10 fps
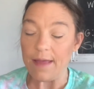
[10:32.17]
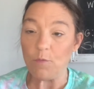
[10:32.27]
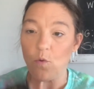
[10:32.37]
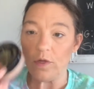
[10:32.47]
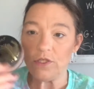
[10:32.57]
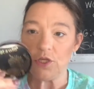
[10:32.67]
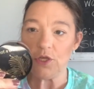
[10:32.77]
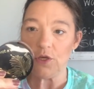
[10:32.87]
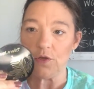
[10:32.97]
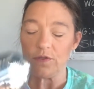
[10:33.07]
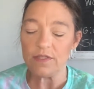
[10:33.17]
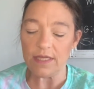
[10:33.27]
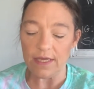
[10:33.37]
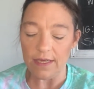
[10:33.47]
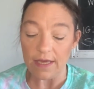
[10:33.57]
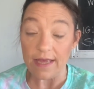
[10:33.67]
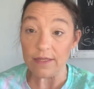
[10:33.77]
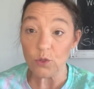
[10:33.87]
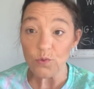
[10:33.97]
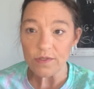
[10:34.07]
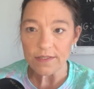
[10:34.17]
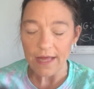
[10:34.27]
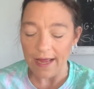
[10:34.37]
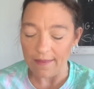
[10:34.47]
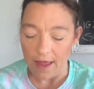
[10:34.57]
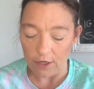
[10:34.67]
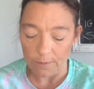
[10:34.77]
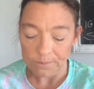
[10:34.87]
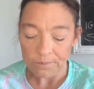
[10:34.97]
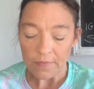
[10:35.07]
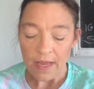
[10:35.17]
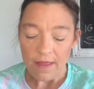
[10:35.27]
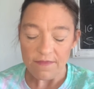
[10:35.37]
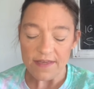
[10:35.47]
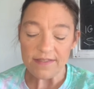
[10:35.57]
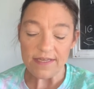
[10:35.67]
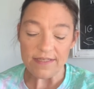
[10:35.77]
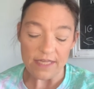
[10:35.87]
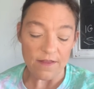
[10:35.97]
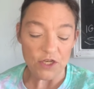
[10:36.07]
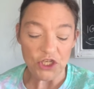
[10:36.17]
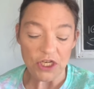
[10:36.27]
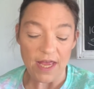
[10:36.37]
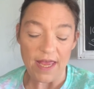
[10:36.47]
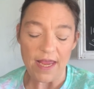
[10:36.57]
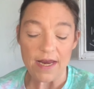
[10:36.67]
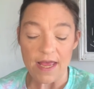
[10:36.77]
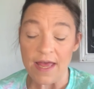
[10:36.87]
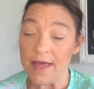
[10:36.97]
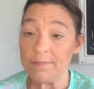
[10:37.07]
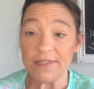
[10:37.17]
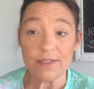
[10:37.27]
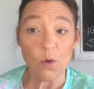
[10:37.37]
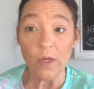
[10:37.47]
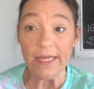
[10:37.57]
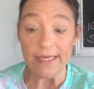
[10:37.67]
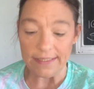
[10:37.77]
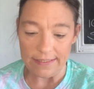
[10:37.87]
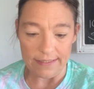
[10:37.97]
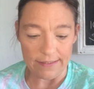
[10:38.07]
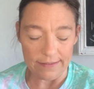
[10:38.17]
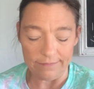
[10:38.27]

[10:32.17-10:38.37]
I'm going to use a loose highlighter. This is in the shade I'm So Lit.